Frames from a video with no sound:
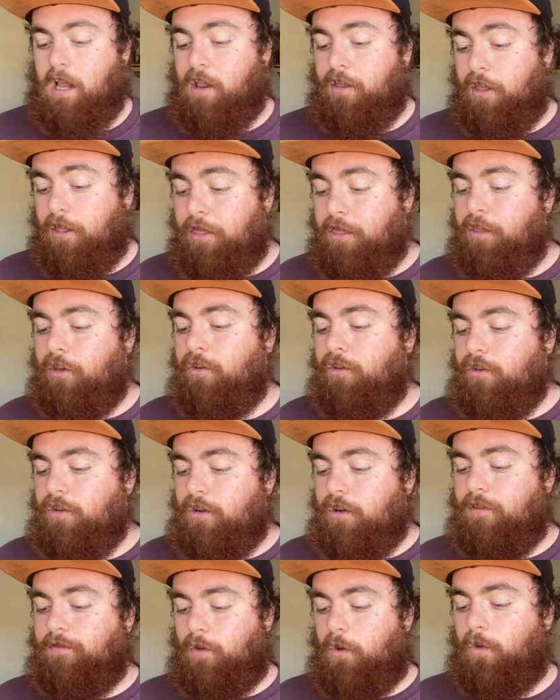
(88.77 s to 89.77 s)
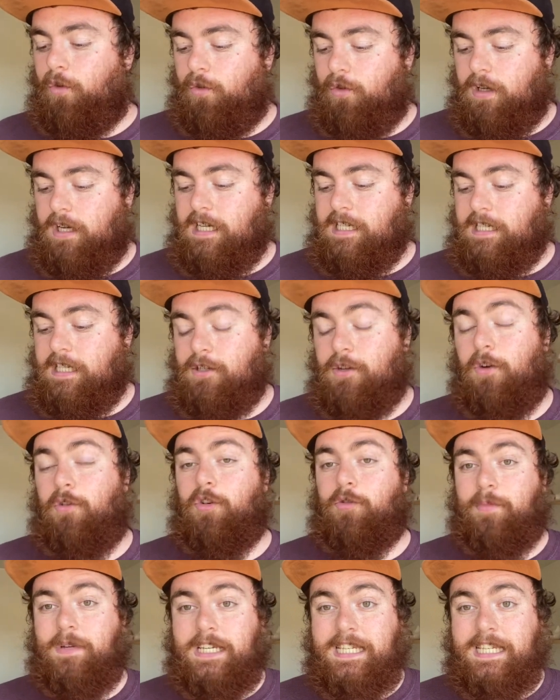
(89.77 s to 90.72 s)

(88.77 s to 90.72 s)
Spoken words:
The 3rd of August is going to be